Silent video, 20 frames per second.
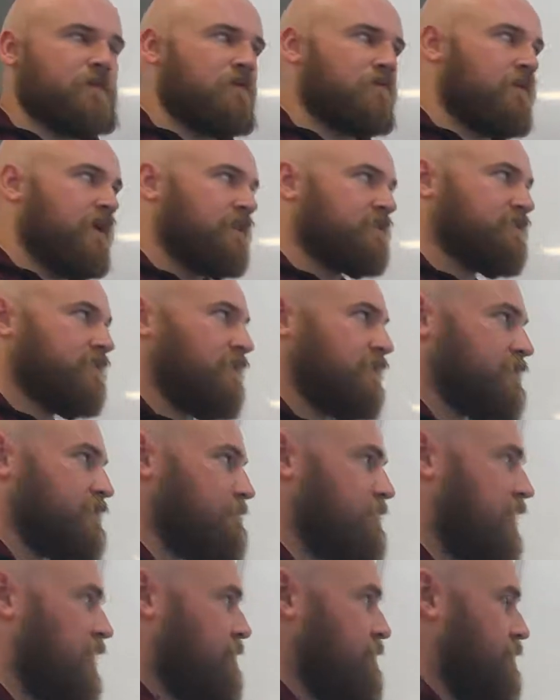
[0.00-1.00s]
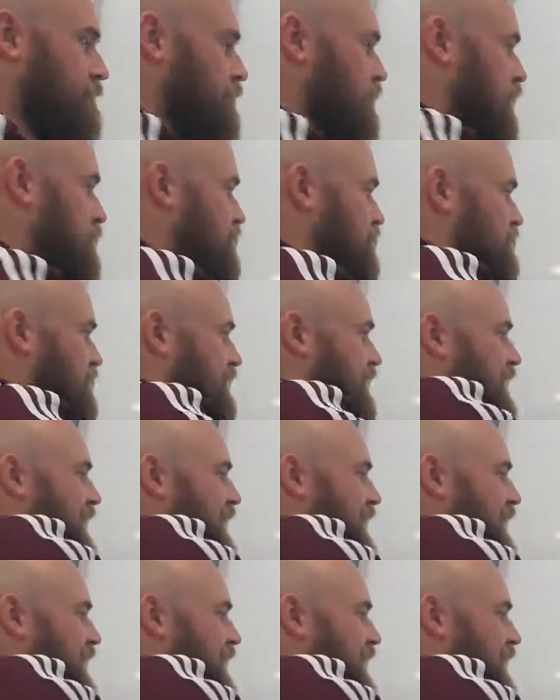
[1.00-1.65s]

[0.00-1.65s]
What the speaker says: All right, so they're derived from carboxylic